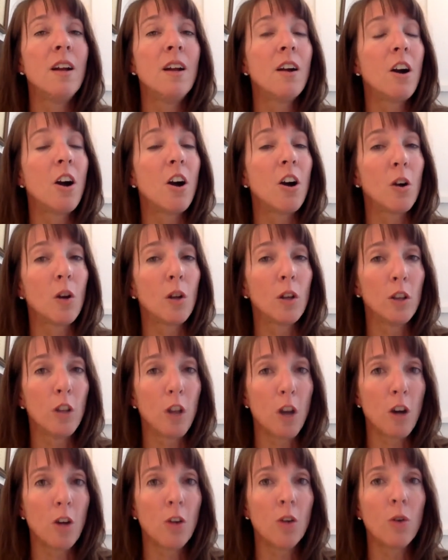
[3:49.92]
are a
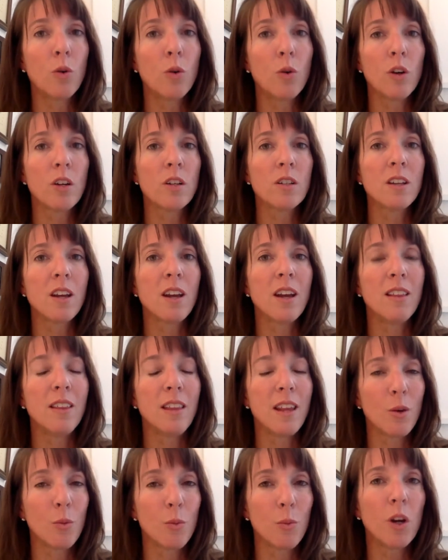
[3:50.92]
long course,
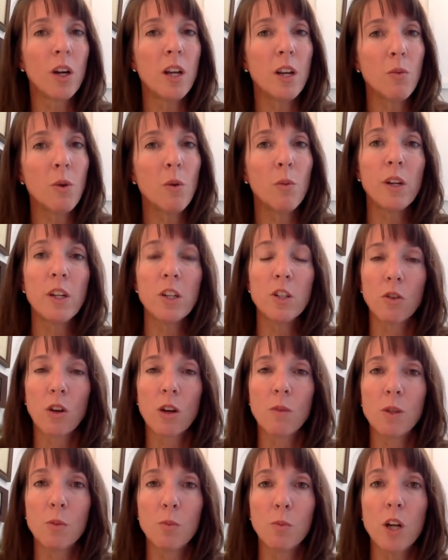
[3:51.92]
and they're pretty what we
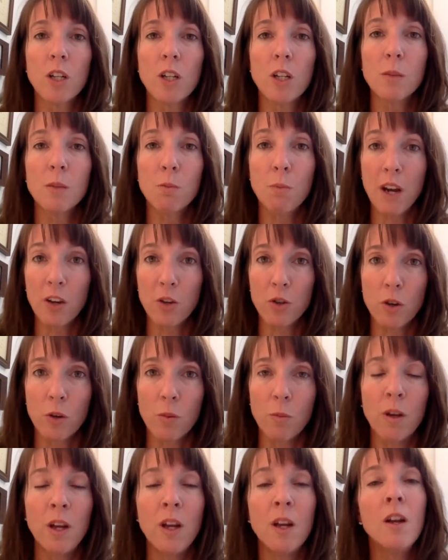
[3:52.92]
describe as broad
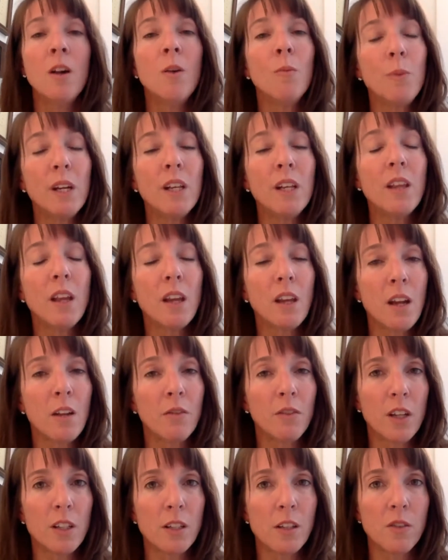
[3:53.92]
spectrum, meaning they can have
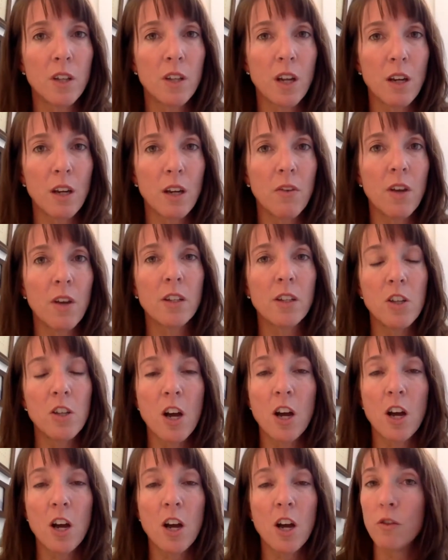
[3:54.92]
lots of side effects,
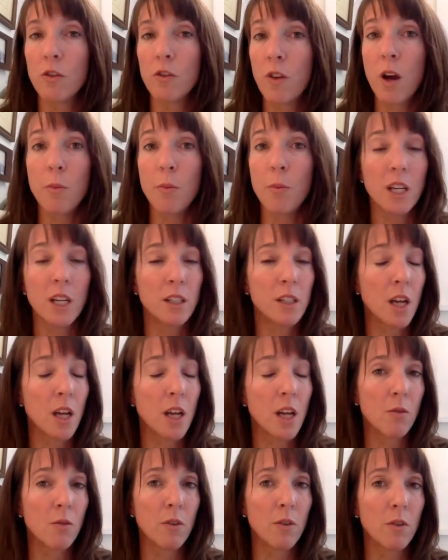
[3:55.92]
nausea, vomiting,
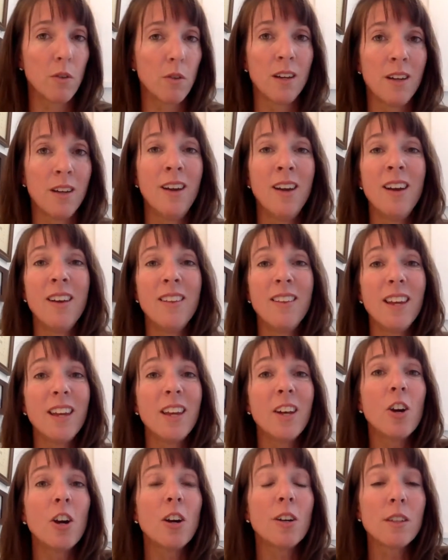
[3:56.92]
diarrhea. They
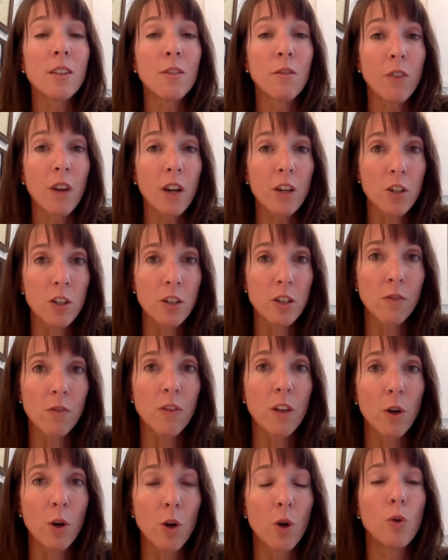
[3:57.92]
can cause infections of
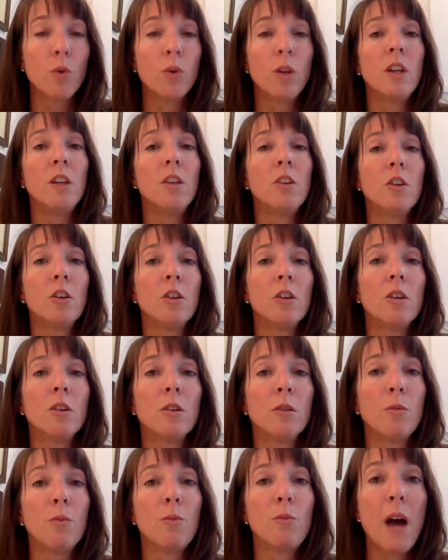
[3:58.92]
their own in
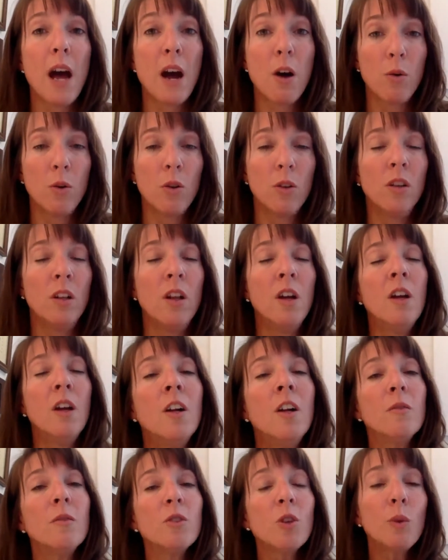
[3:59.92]
your bowel.
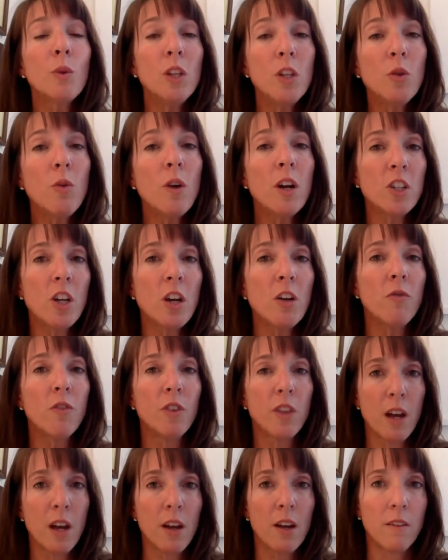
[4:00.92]
So we do watch out
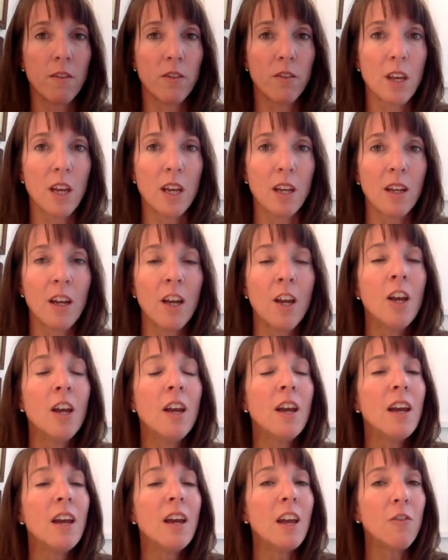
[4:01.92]
for that kind of thing.
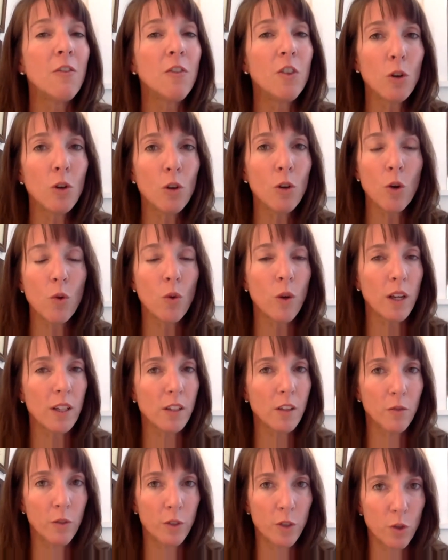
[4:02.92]
If you're
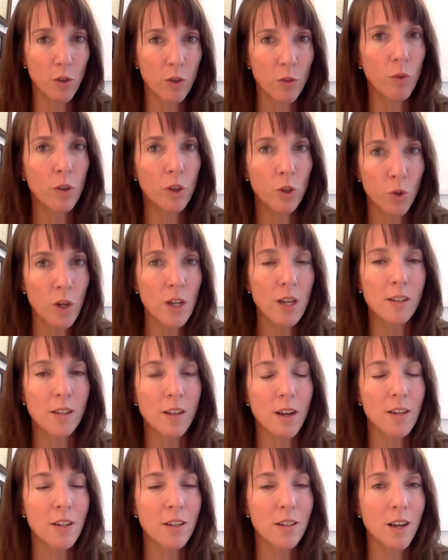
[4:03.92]
aggressive with treating
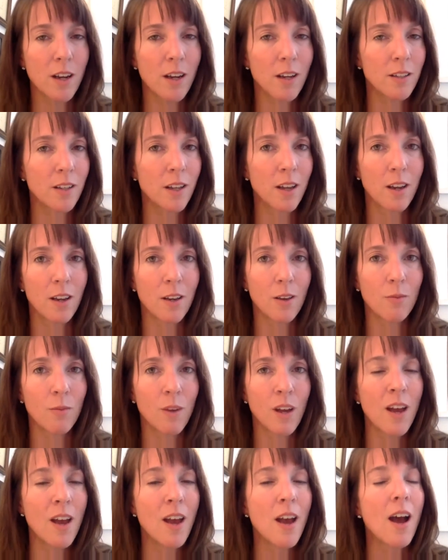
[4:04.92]
sinusitis at
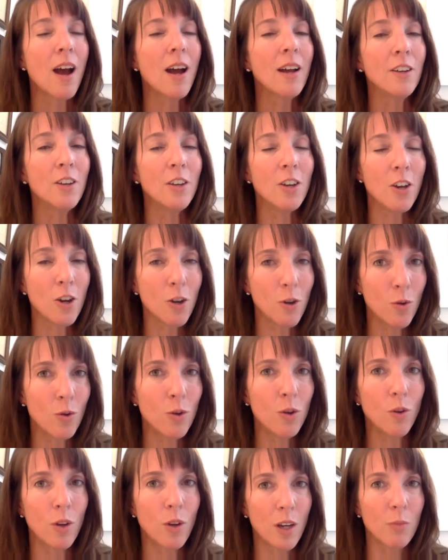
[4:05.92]
home, I know
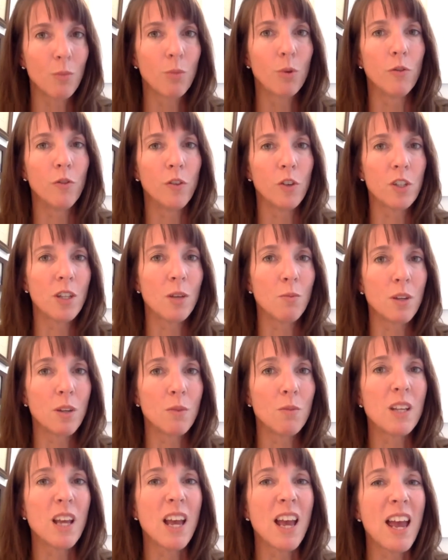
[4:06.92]
you can improve your symptoms,
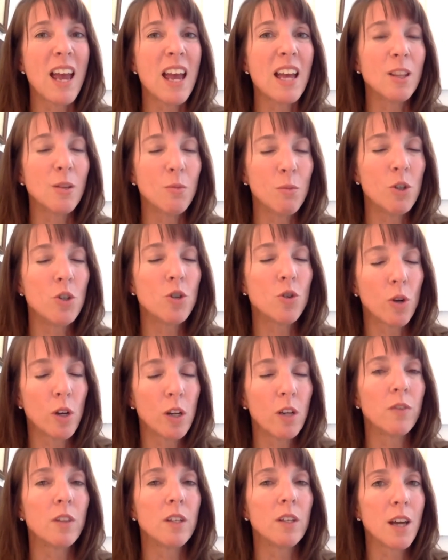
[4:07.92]
and the majority of
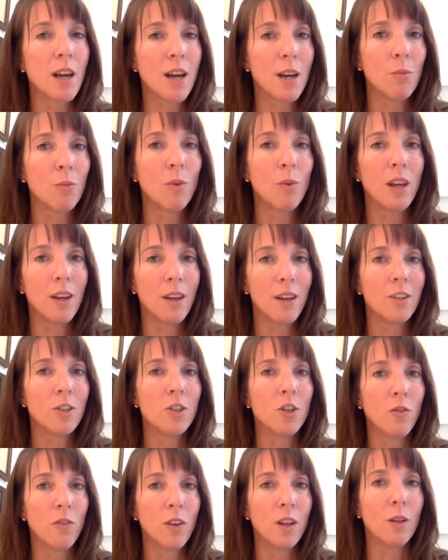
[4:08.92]
the time we can get you
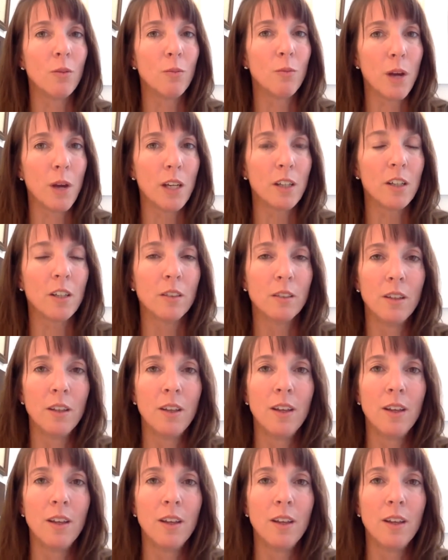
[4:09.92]
feeling better.